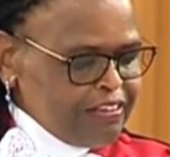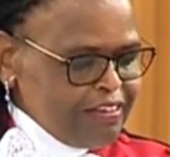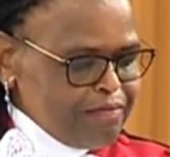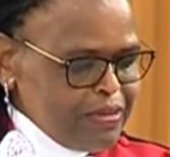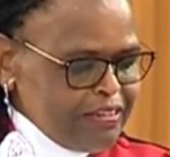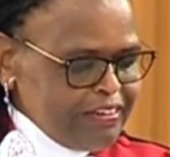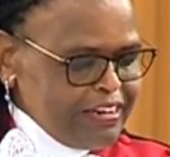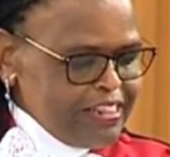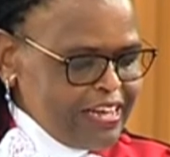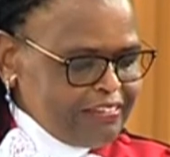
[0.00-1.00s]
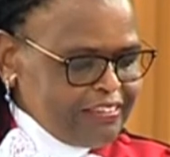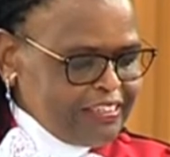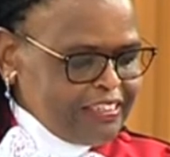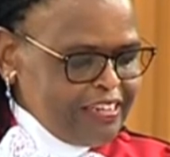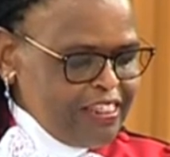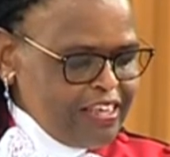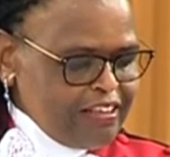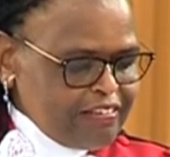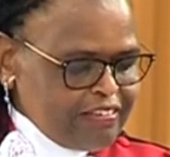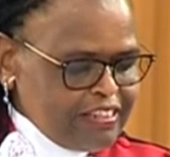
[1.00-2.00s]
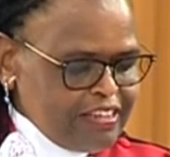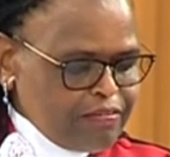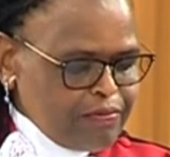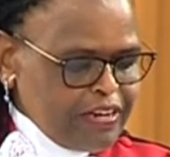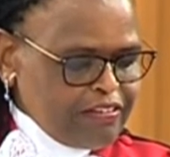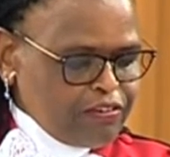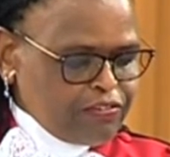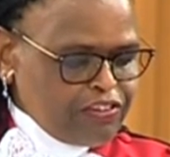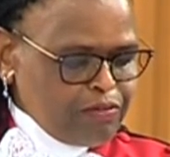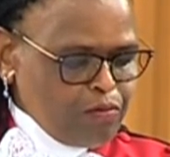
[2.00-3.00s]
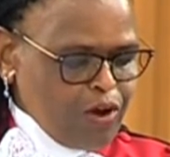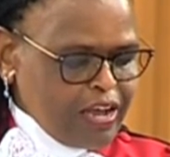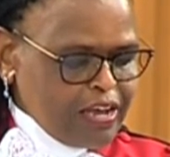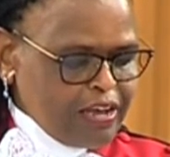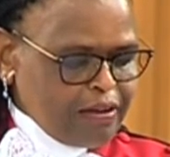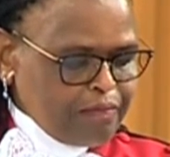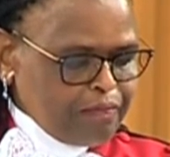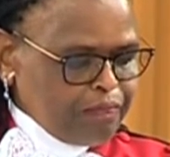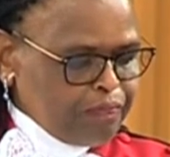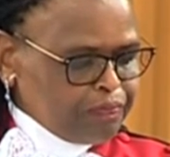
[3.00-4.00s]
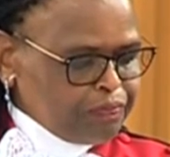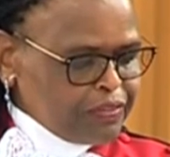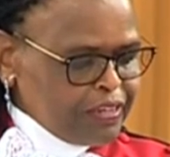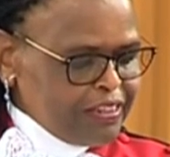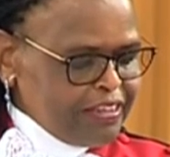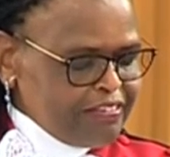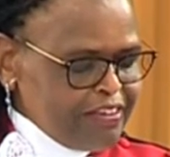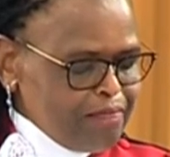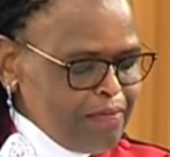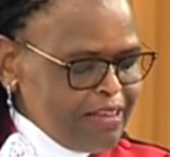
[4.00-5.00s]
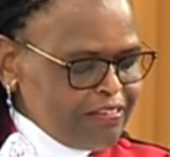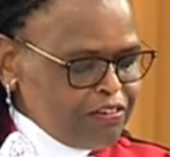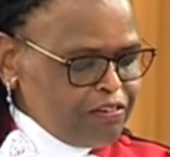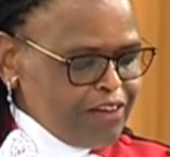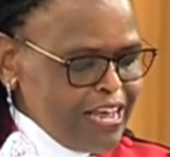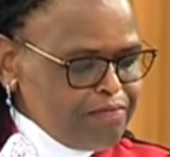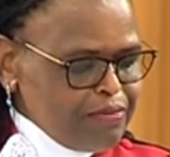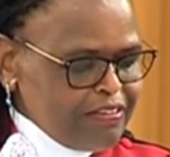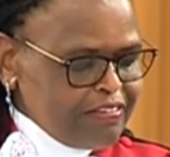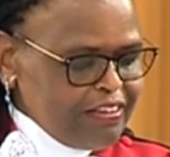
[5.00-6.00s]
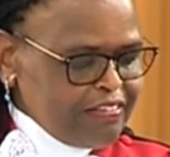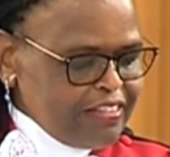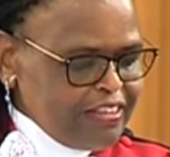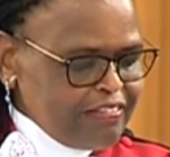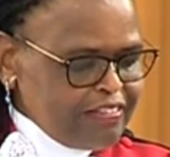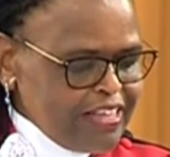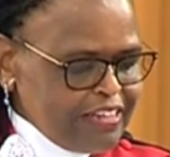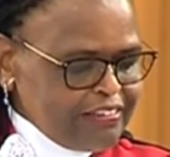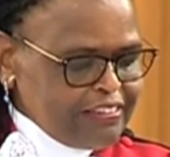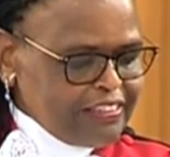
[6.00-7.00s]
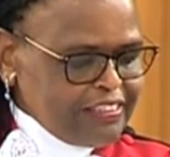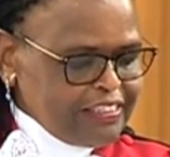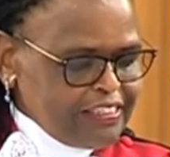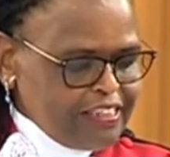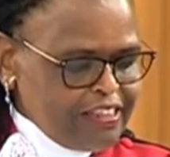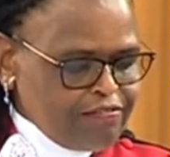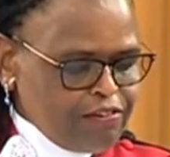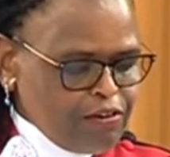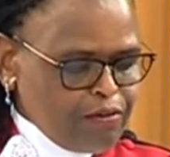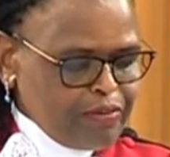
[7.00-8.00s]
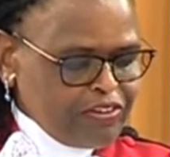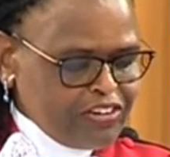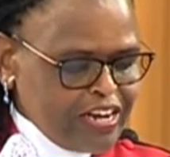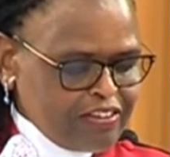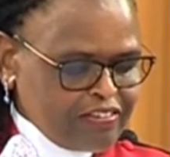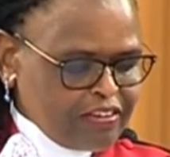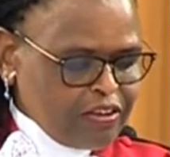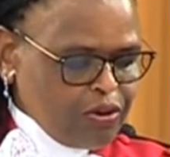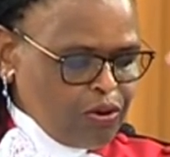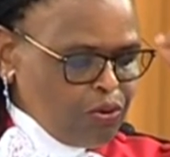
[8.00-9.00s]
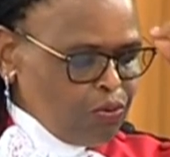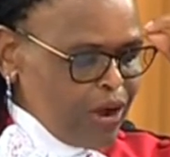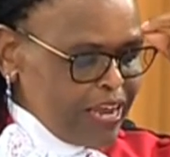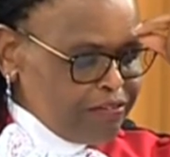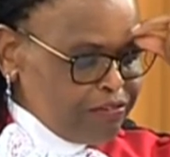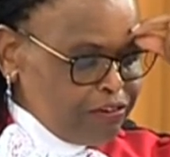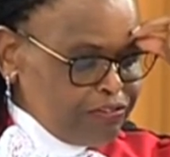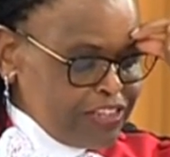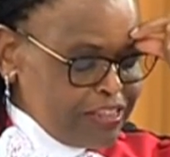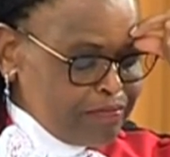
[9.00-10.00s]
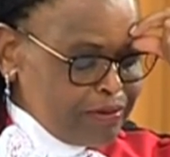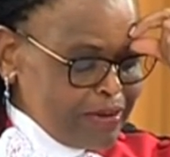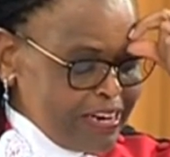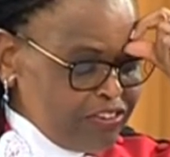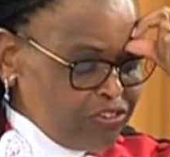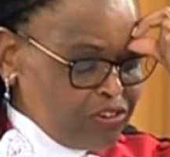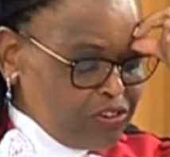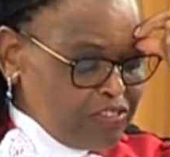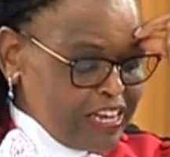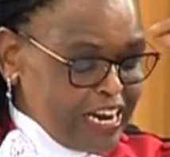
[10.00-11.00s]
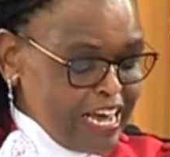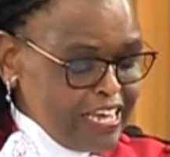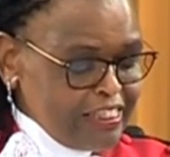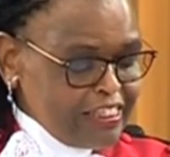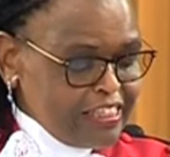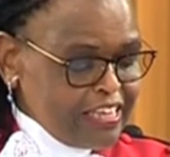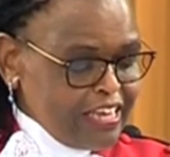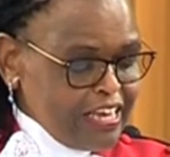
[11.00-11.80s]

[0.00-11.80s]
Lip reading: He submitted that he did this in the spirit of teamwork. The chairperson of IBC states that indeed the four commissioners were involved in the preparation of the 9th